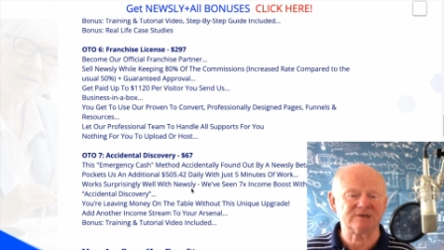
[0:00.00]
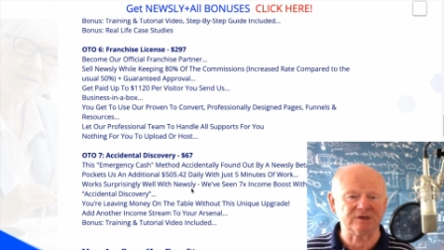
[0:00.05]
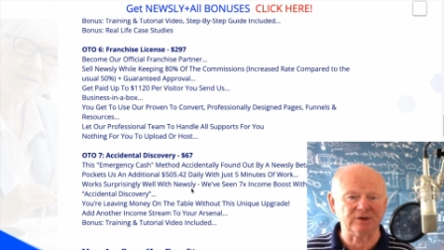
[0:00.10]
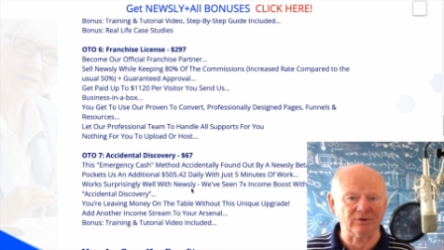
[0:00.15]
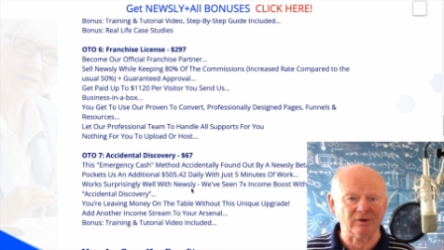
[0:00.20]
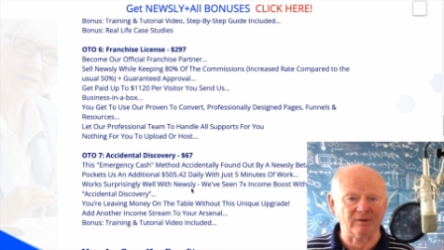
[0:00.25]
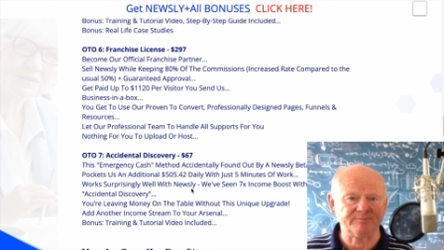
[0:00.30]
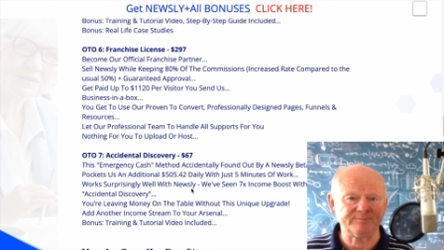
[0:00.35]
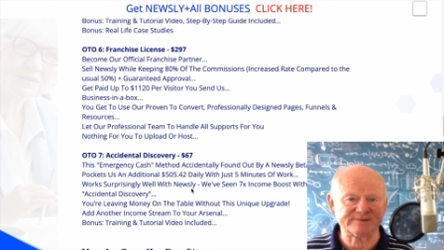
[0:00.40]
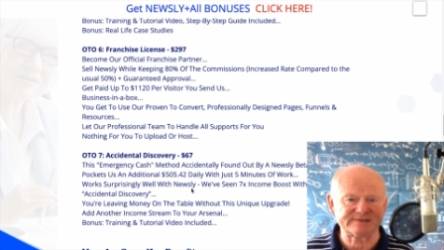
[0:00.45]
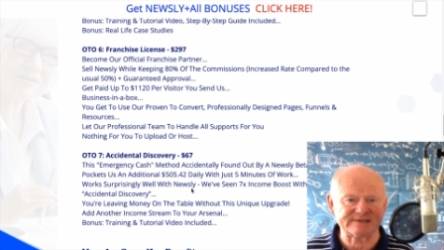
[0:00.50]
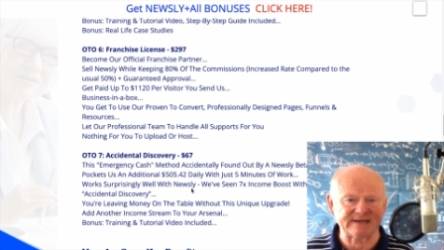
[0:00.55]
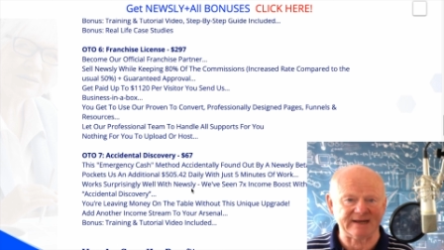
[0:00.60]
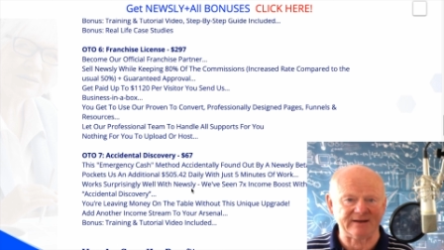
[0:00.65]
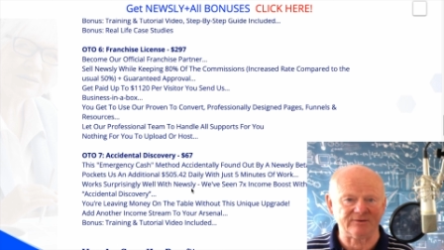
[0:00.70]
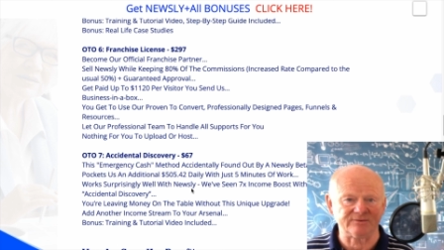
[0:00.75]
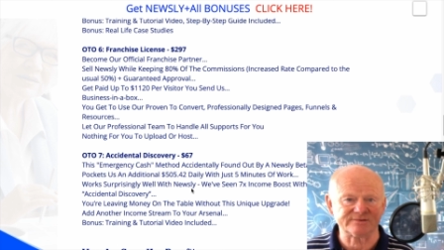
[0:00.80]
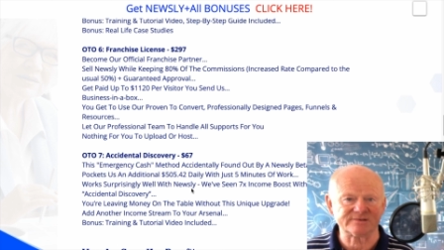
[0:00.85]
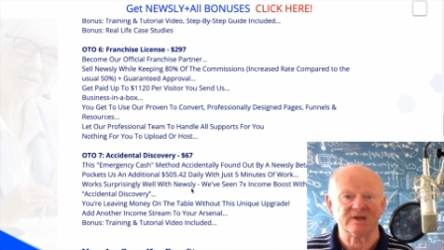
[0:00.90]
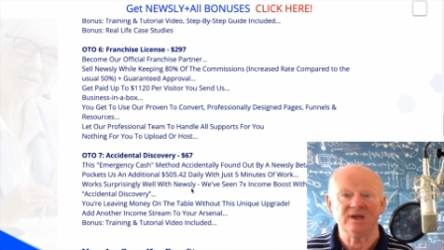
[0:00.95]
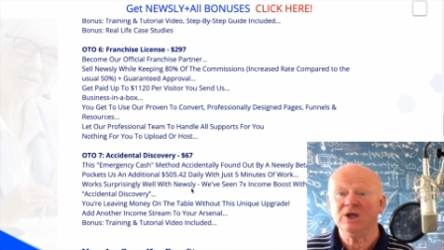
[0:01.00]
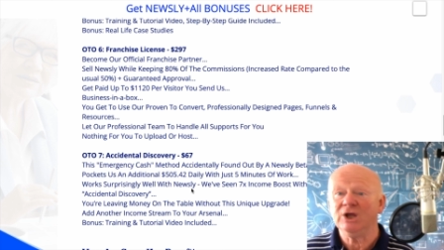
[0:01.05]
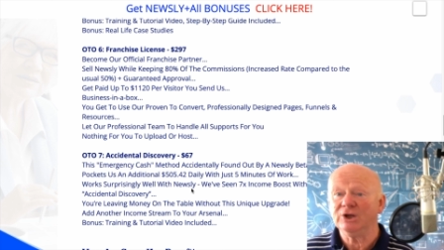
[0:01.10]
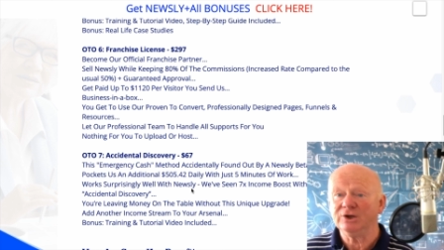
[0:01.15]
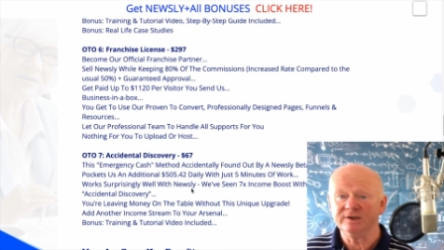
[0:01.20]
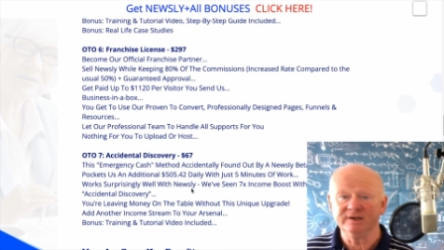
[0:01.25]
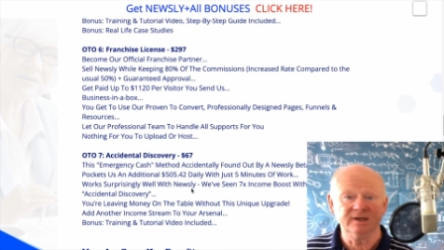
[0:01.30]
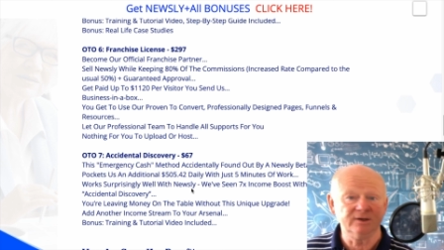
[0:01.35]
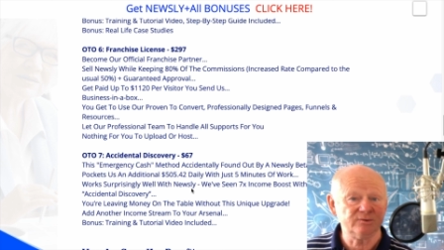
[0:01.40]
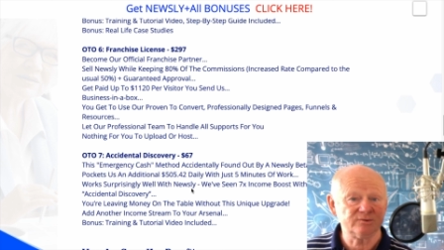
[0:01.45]
are your upsells.
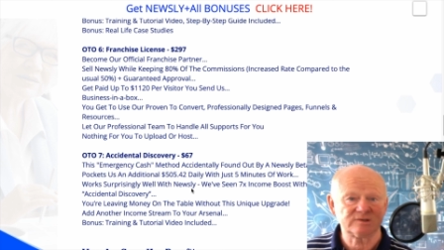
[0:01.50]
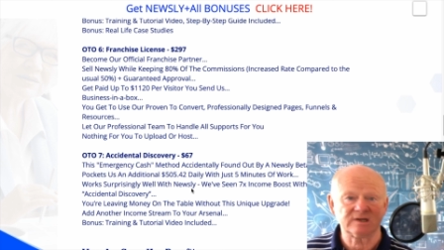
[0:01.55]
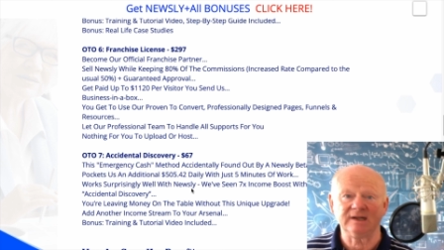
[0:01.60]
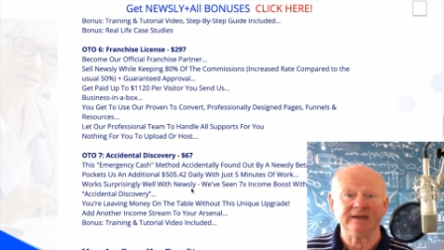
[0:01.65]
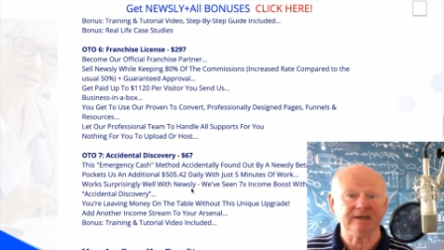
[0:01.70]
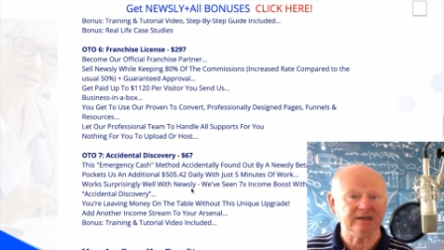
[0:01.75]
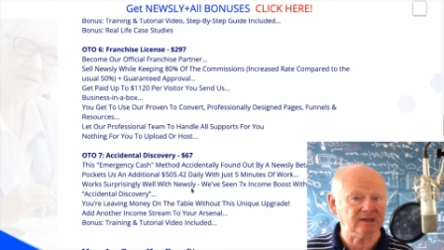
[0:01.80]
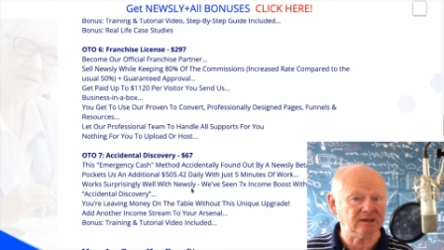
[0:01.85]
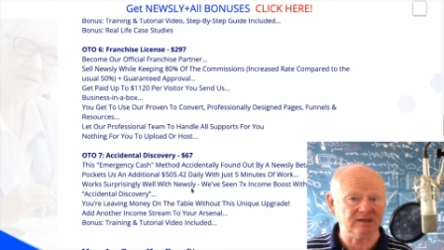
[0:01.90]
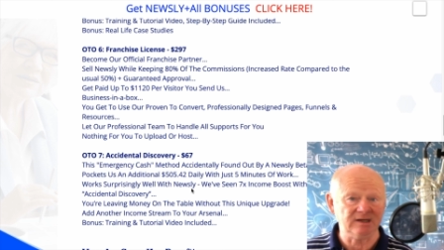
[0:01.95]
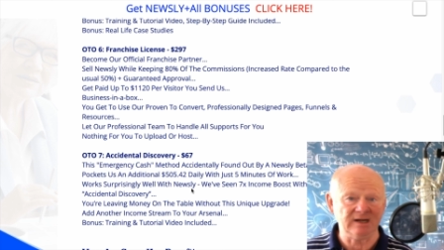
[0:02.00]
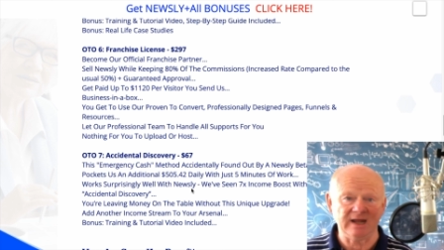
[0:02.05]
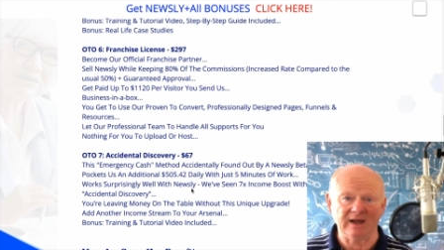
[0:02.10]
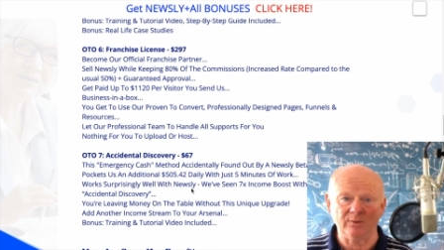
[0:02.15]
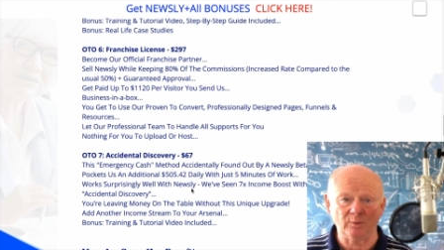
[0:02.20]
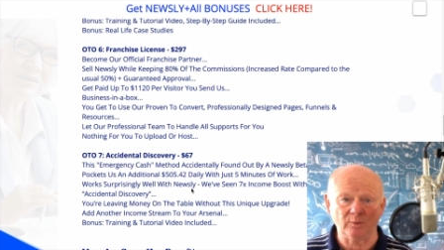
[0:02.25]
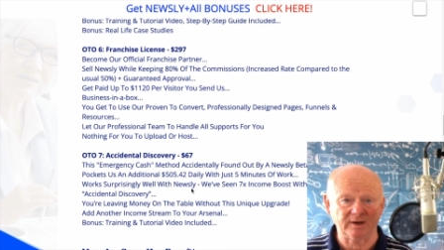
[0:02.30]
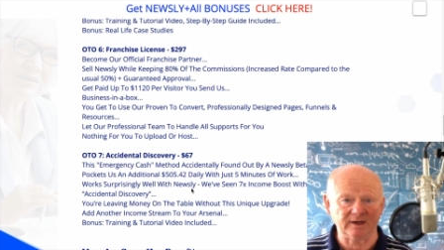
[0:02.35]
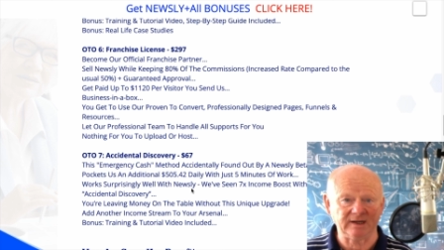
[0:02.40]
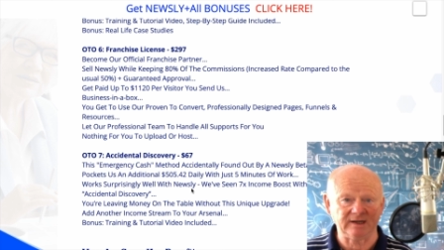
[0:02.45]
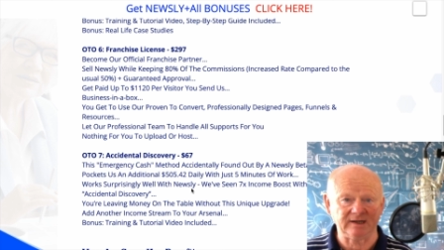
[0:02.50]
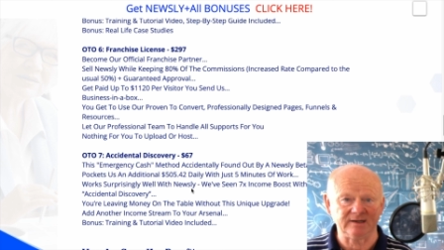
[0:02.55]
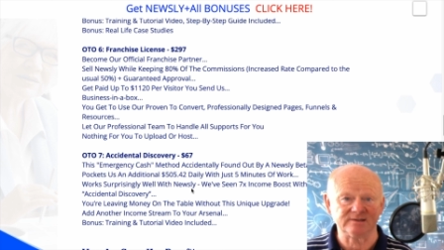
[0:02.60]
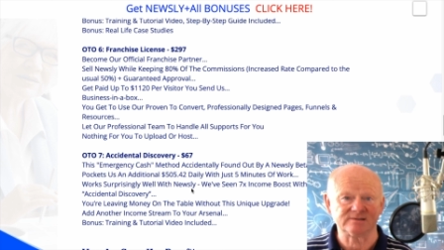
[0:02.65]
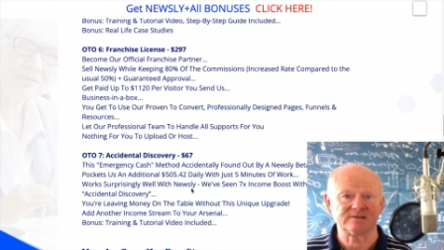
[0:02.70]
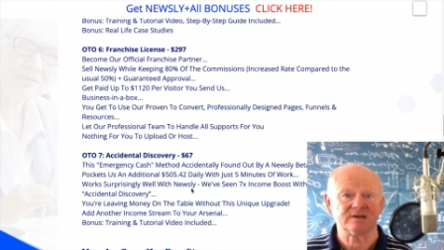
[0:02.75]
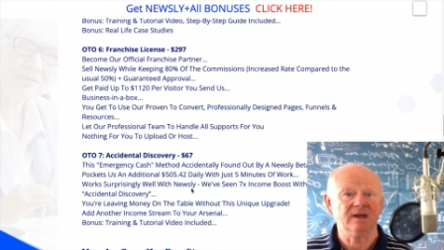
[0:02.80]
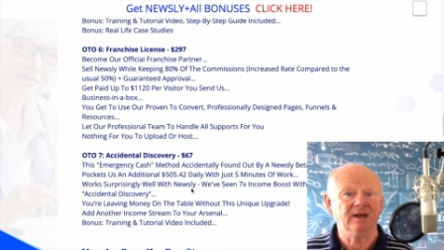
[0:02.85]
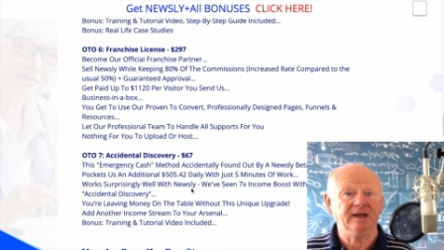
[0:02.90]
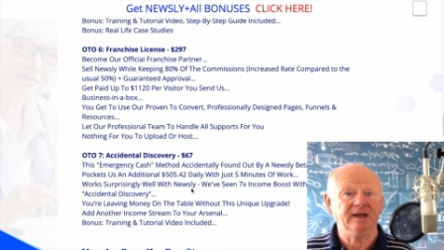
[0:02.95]
Newsly, you know what it is